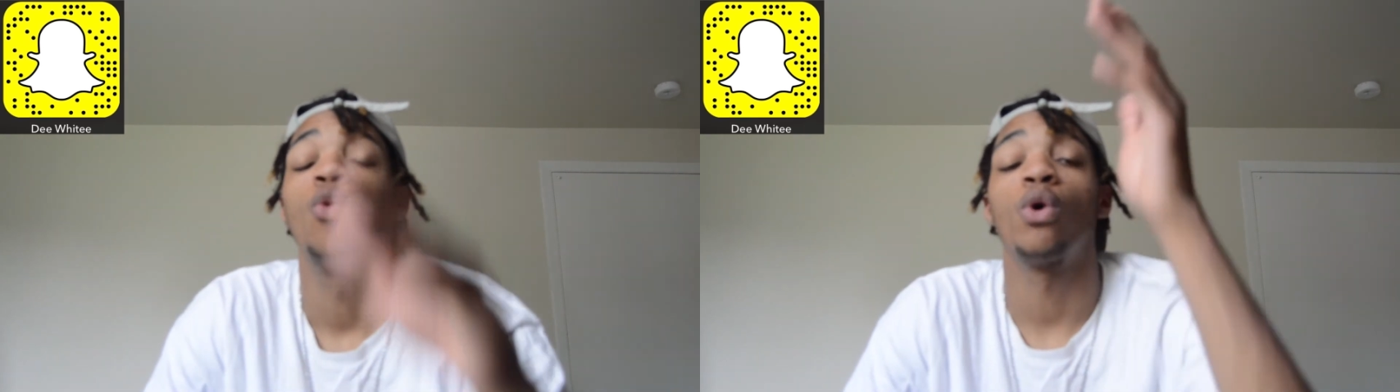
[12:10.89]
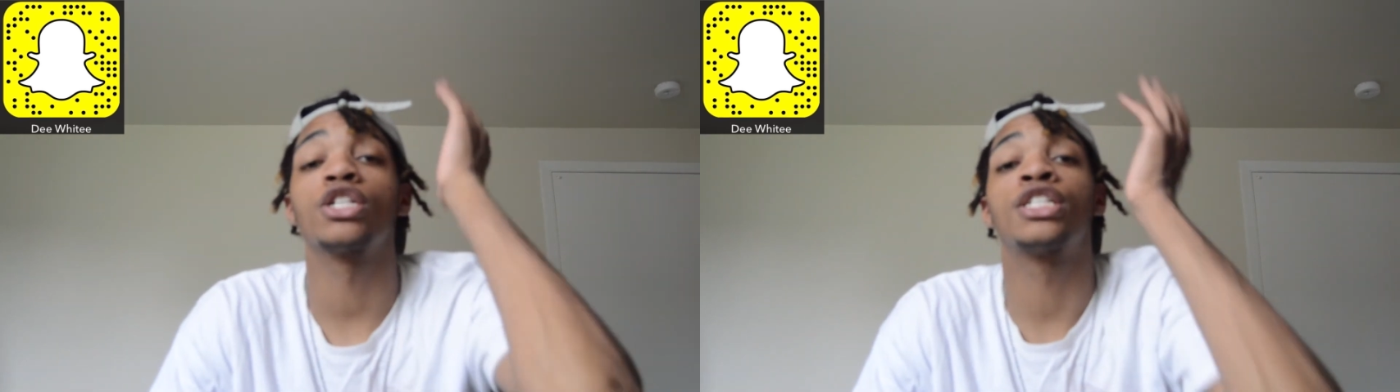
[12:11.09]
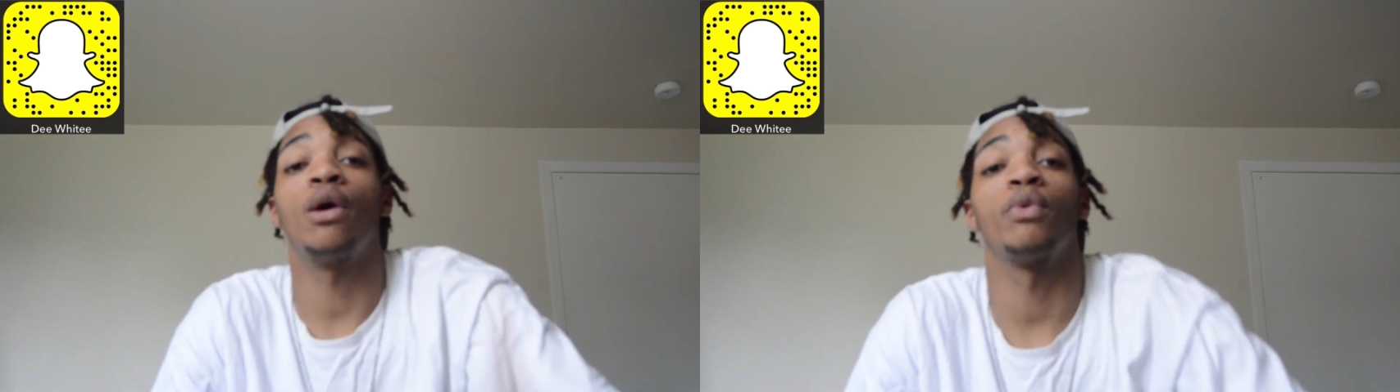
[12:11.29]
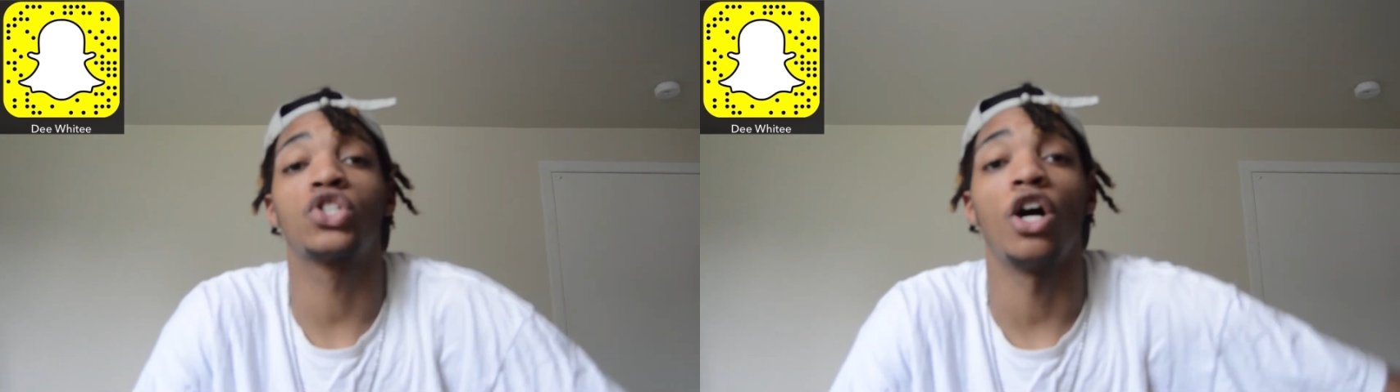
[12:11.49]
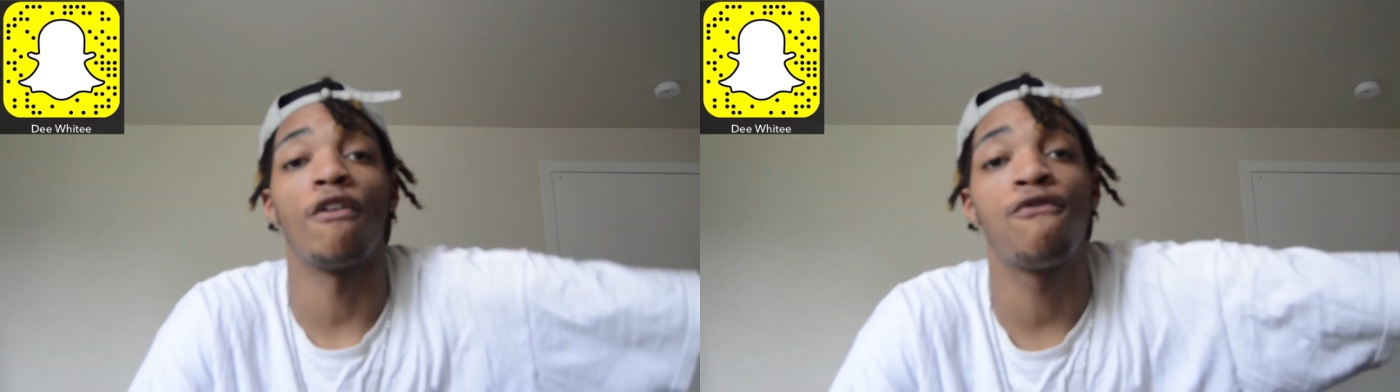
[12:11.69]
What is up with
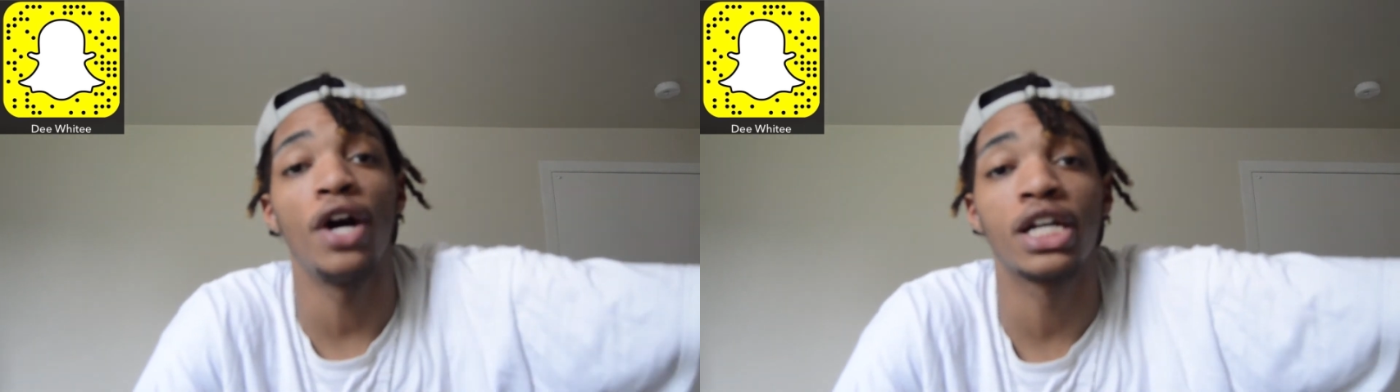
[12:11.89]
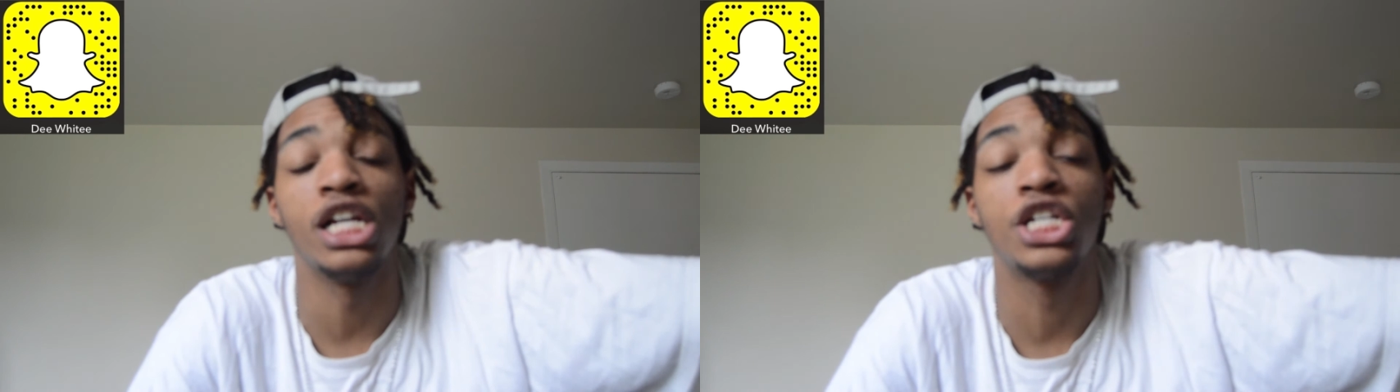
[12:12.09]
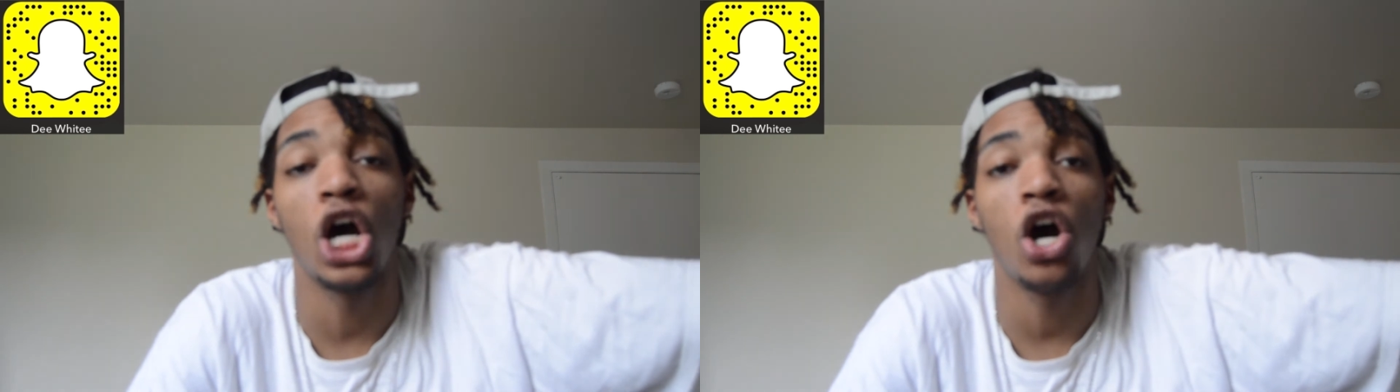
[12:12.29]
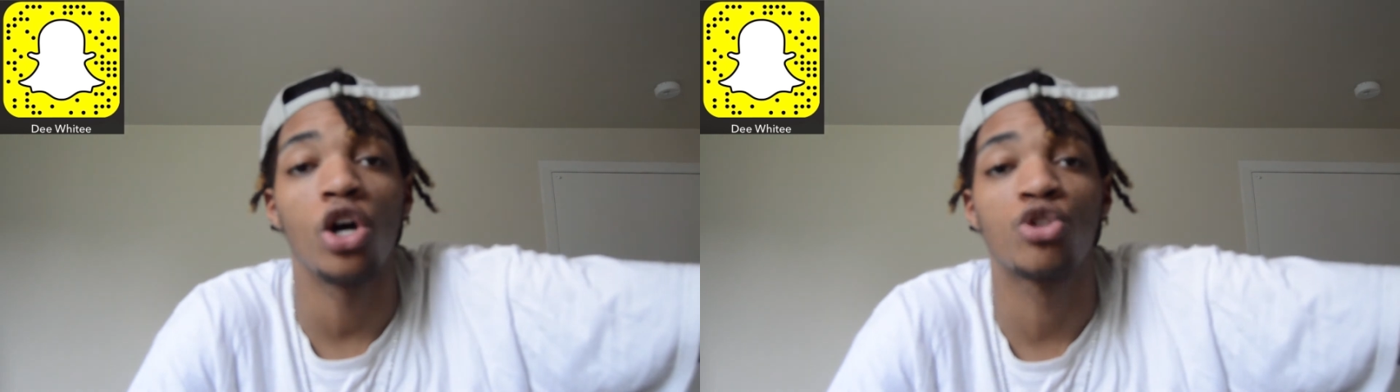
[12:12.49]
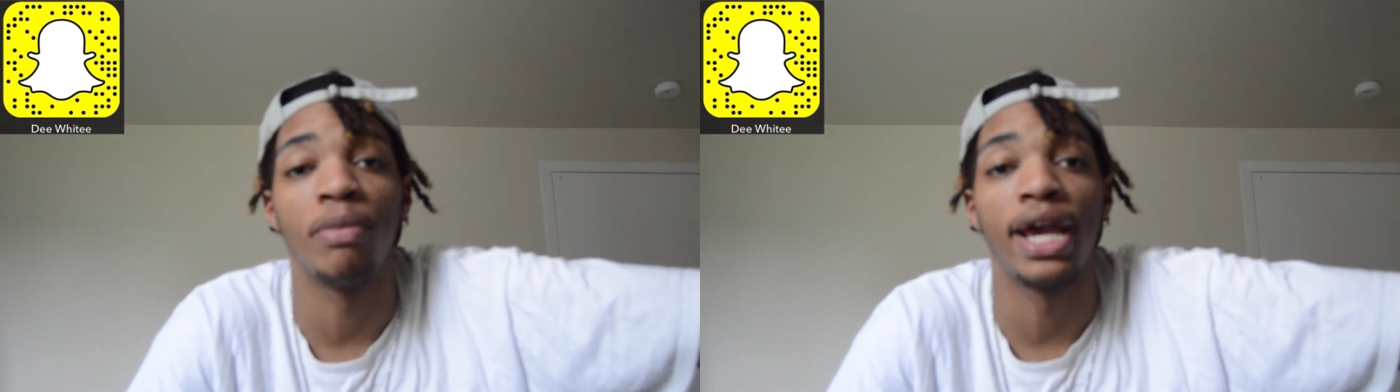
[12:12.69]
y'all fucking
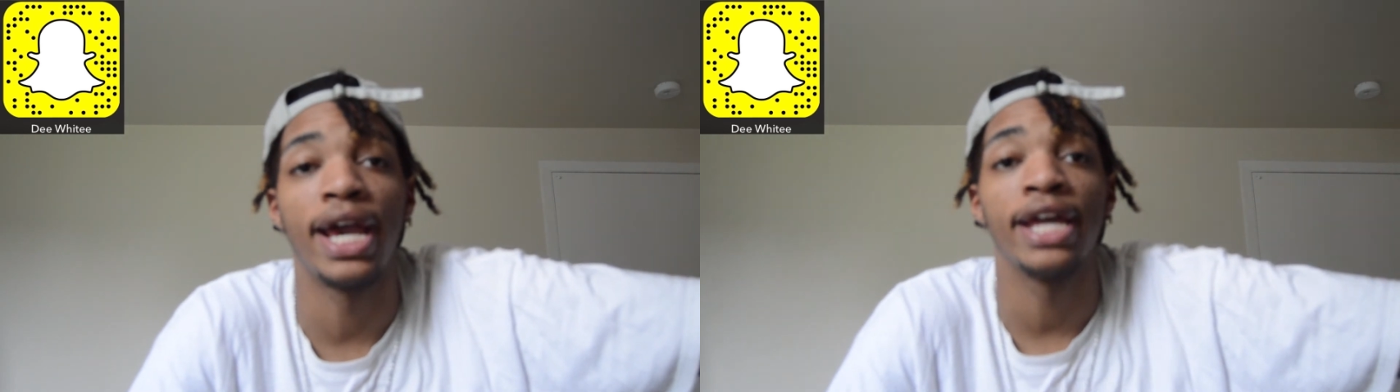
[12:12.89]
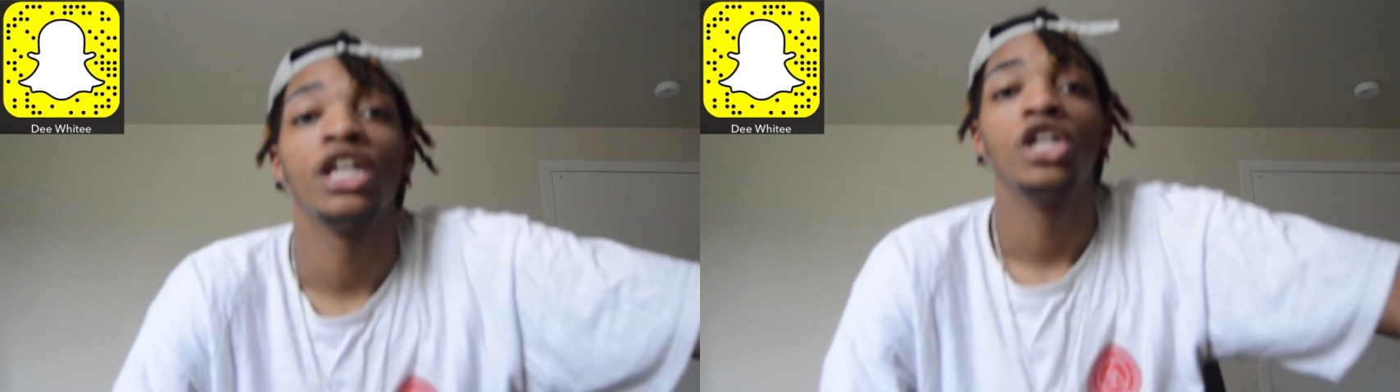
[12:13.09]
dogs, man?